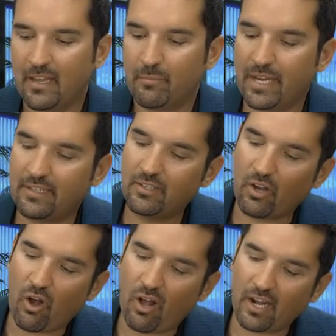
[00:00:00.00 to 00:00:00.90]
But
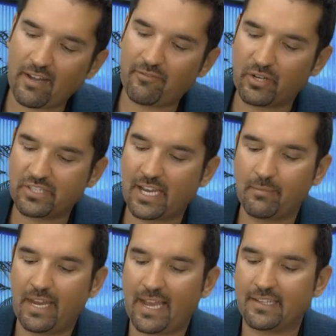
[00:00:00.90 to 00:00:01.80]
calling
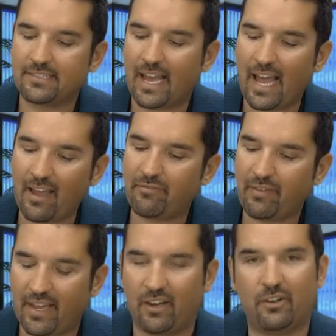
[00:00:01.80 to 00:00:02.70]
first-time guests, I
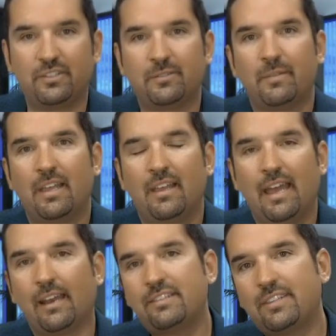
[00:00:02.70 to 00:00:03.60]
found,
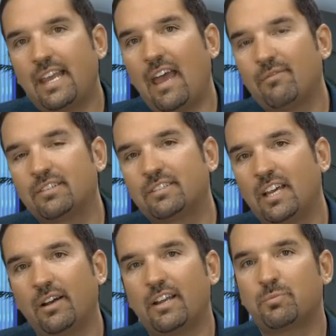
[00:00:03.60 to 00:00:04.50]
unless they have a
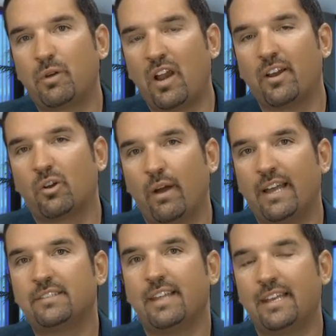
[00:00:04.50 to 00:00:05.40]
serious prayer
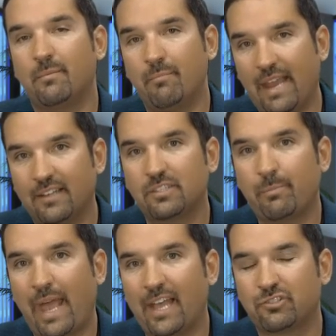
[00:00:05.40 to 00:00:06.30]
request that demands a
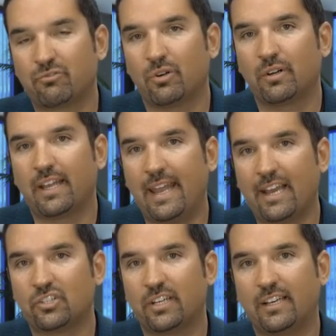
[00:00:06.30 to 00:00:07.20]
pastoral
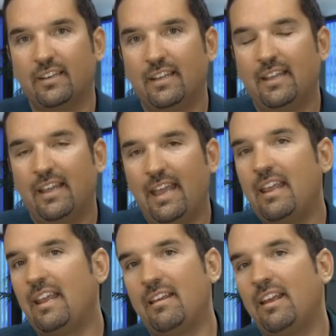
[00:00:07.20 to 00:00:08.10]
connection,
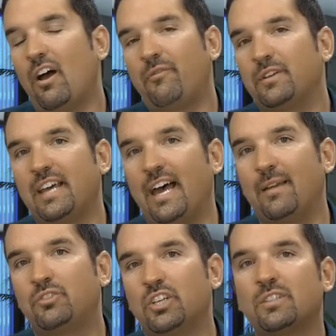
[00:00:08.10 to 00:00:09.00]
it
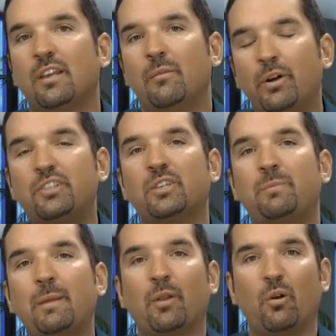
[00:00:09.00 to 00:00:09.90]
oftentimes just pushes
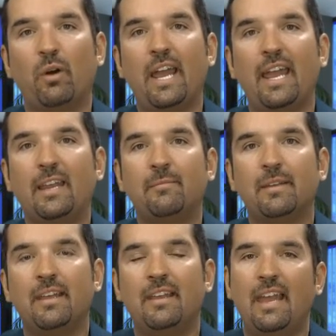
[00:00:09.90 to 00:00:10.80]
people away,
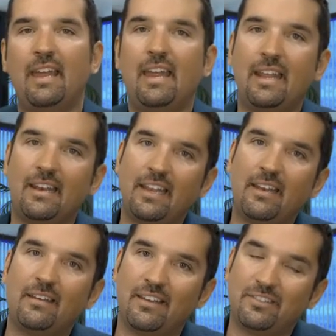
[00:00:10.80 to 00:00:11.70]
and
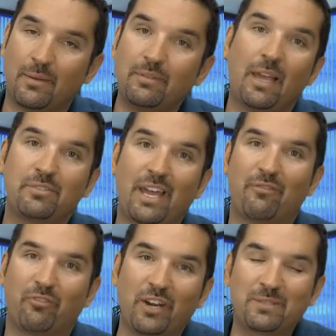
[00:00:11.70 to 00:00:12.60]
it sometimes kind
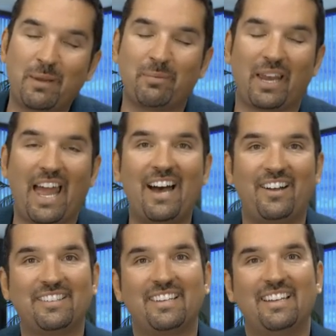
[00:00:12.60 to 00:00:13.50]
of freaks people
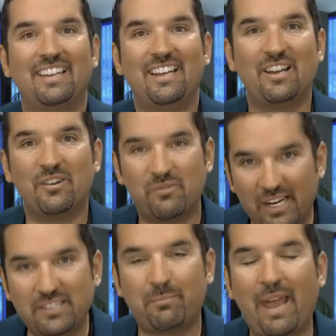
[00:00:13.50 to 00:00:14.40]
out. You know,
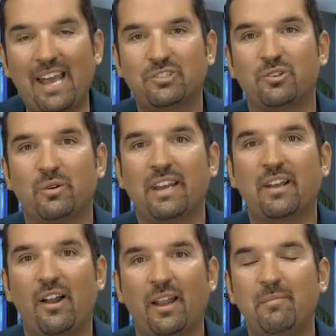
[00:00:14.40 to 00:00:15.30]
what is a pastor doing
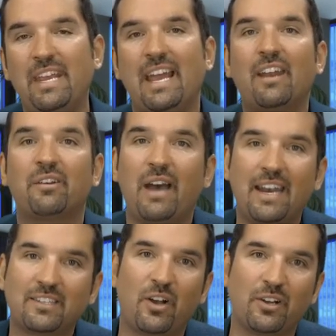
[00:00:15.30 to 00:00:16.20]
calling me? I don't know how
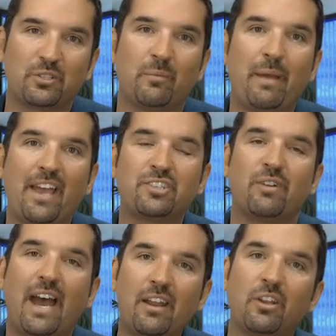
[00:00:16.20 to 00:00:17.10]
to talk to a
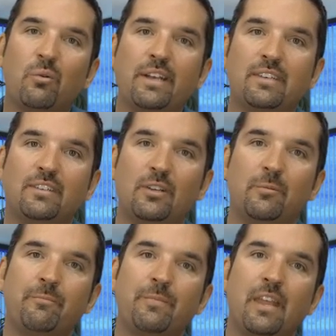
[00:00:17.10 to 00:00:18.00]
pastor. I don't know what to do.